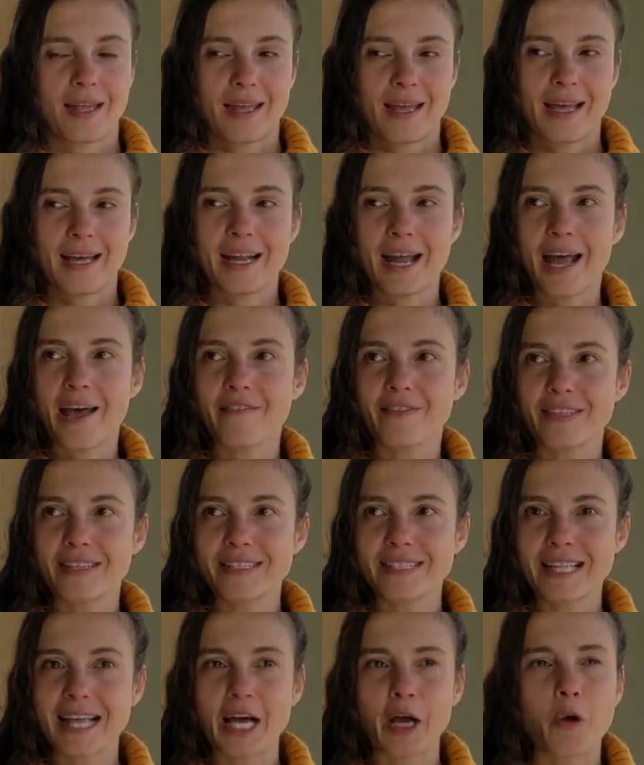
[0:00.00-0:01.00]
and have
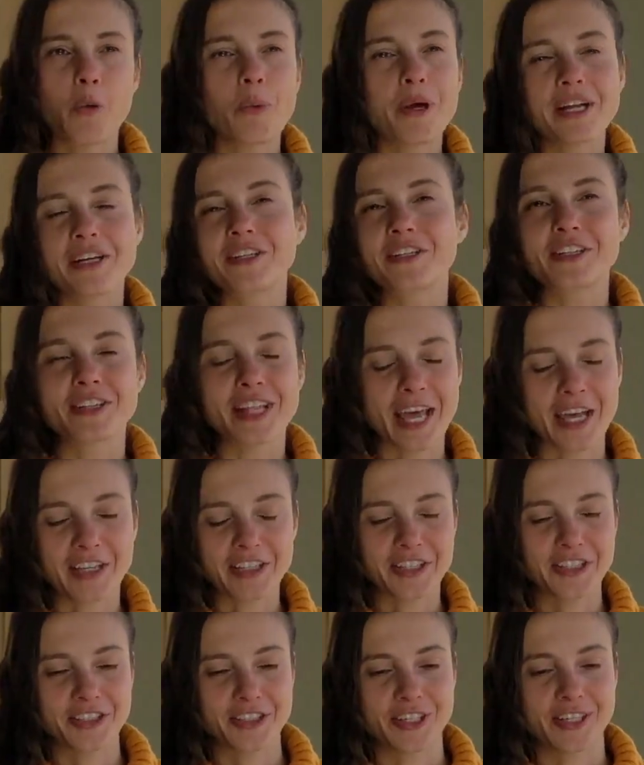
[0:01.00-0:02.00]
this like weird
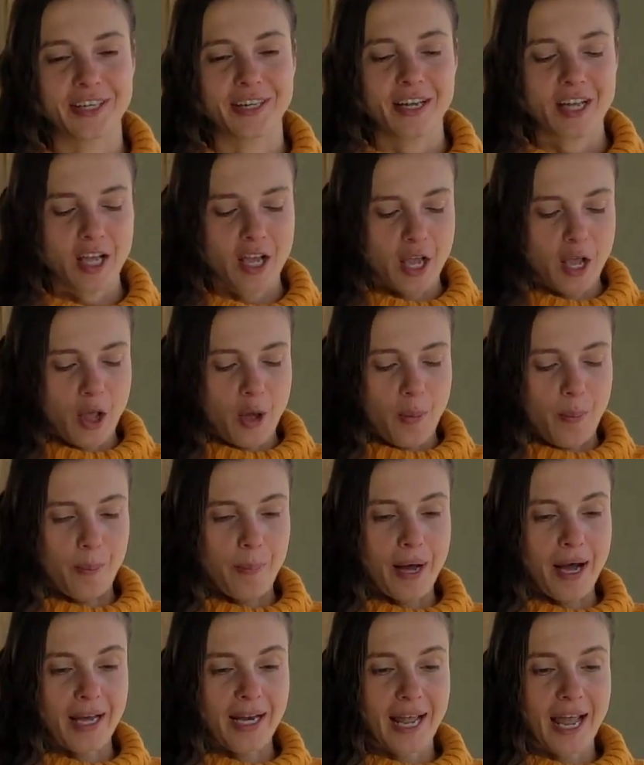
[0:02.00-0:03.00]
texture.
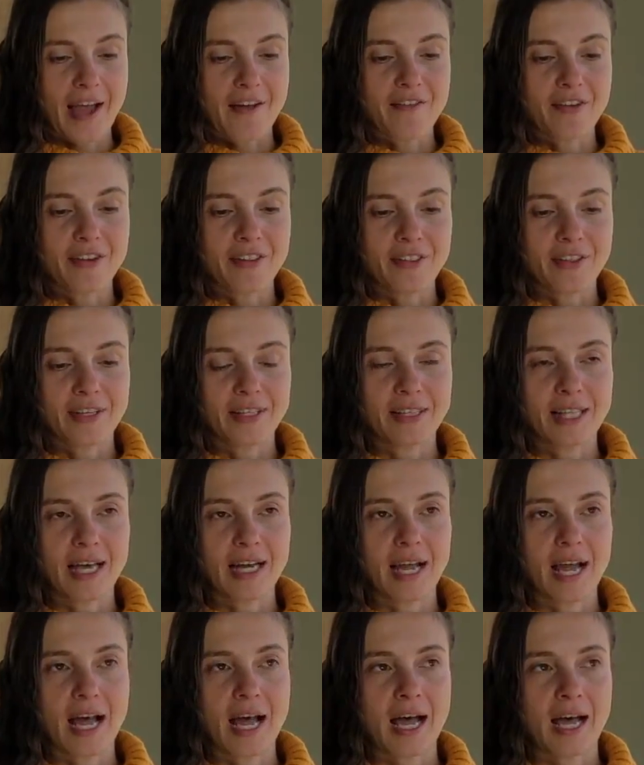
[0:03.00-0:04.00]
But everything
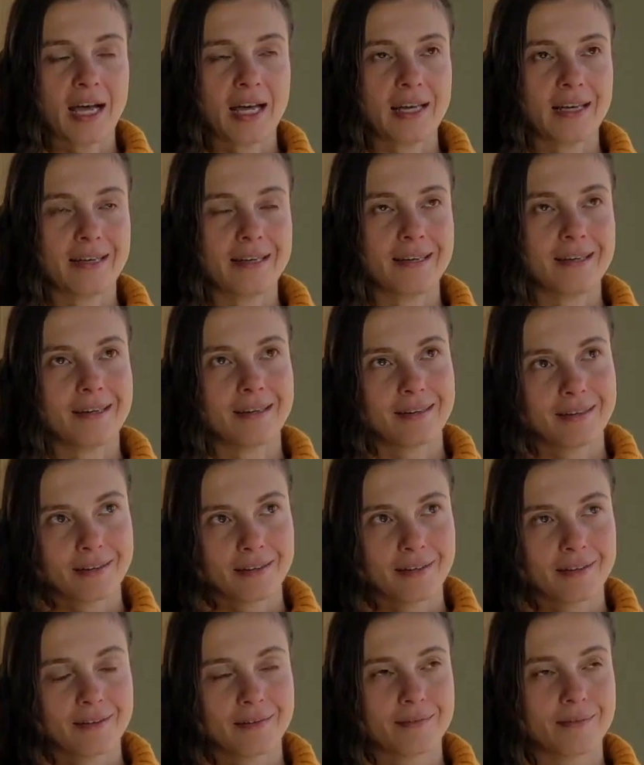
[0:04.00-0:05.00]
that I
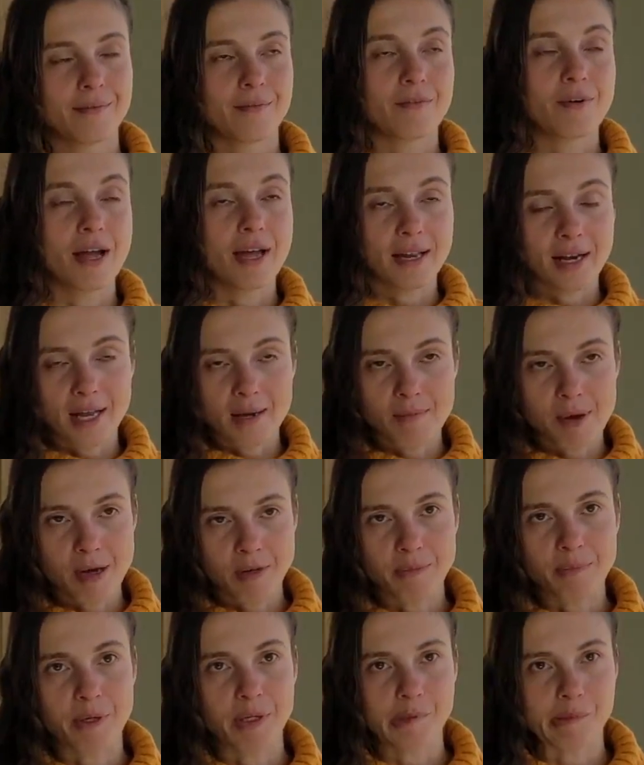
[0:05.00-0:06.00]
read
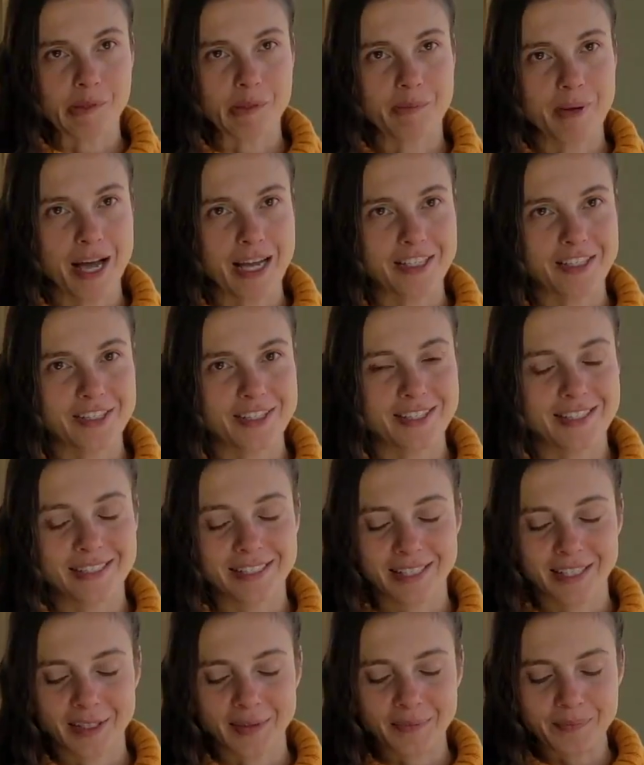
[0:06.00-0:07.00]
about Purple
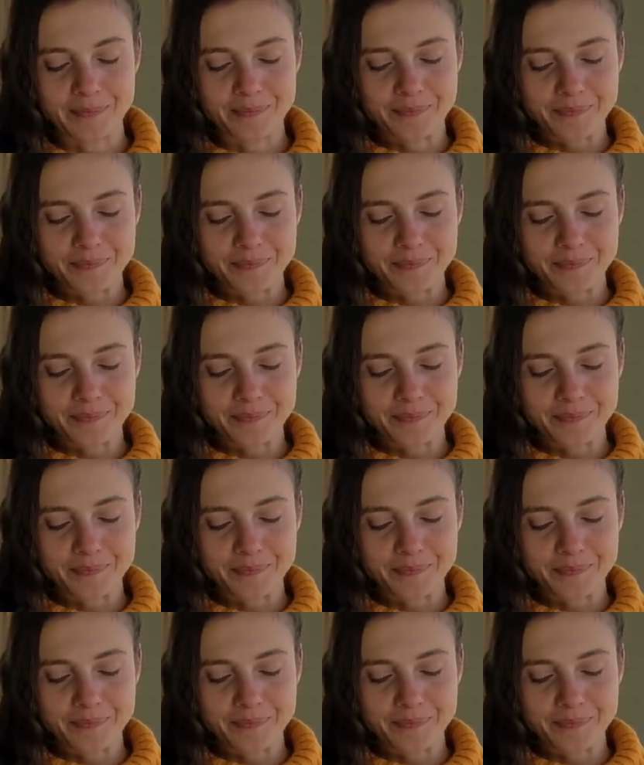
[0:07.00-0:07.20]
Majesty